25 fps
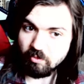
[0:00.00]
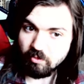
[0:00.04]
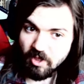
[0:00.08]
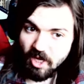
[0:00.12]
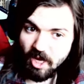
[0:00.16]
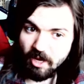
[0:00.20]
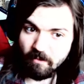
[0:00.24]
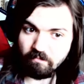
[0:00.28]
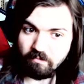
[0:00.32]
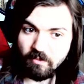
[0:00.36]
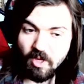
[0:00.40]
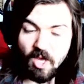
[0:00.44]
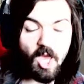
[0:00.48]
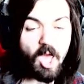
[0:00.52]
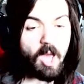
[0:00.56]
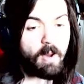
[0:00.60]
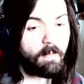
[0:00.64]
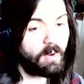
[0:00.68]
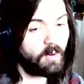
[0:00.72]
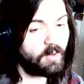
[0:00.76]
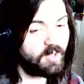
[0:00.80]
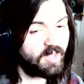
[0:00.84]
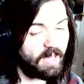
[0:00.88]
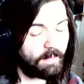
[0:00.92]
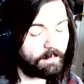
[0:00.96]
Yeah.
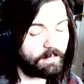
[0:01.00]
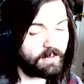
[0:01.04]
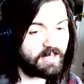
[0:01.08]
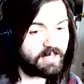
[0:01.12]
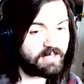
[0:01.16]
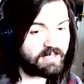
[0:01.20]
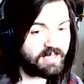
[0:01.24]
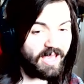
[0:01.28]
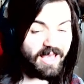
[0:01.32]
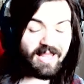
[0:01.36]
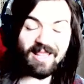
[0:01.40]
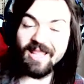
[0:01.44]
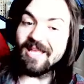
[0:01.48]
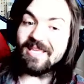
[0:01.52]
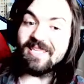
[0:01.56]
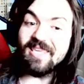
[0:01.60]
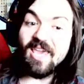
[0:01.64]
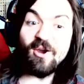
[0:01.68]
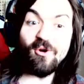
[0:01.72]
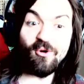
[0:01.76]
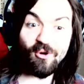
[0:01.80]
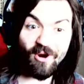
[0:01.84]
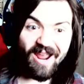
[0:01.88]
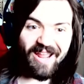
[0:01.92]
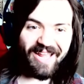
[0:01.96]
Well, that being said, let's
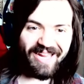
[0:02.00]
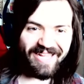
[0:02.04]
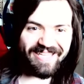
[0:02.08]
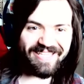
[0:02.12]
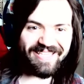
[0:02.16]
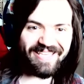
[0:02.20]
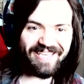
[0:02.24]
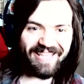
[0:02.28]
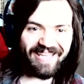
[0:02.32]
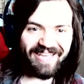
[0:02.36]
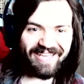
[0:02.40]
get right into